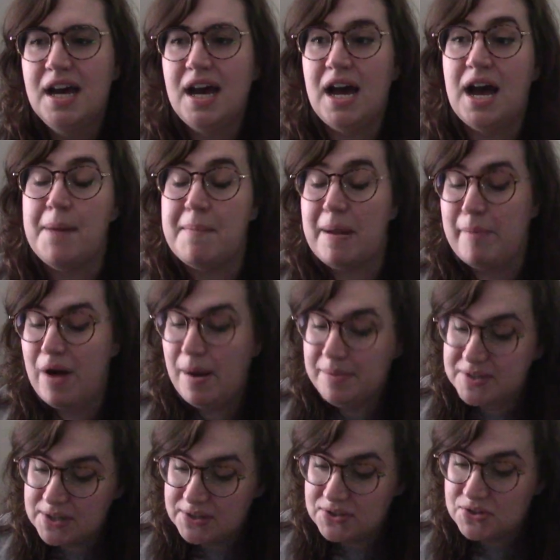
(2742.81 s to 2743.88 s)
My mom
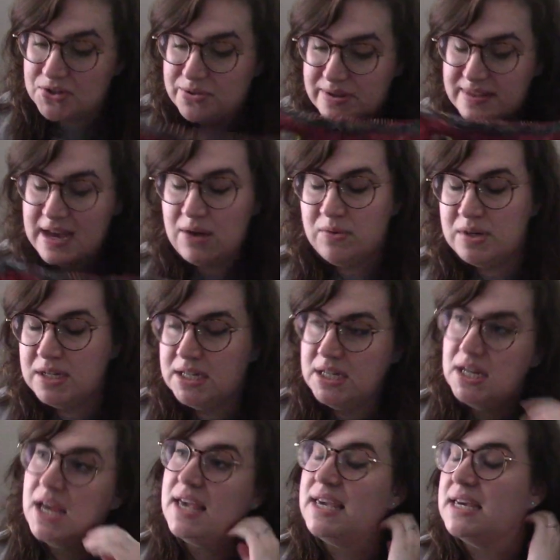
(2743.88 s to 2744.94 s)
is also doing that
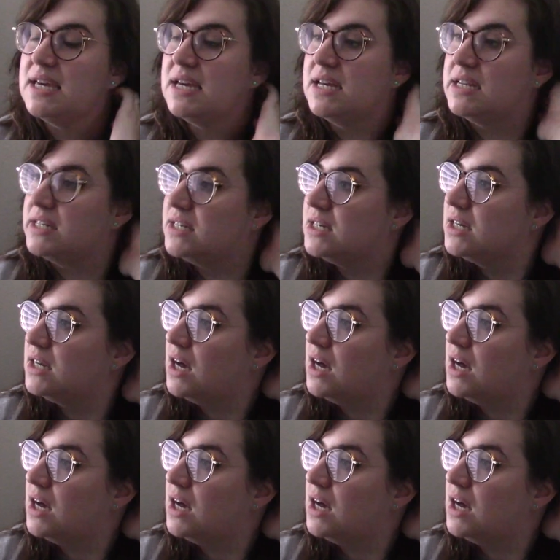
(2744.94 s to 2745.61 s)
one, and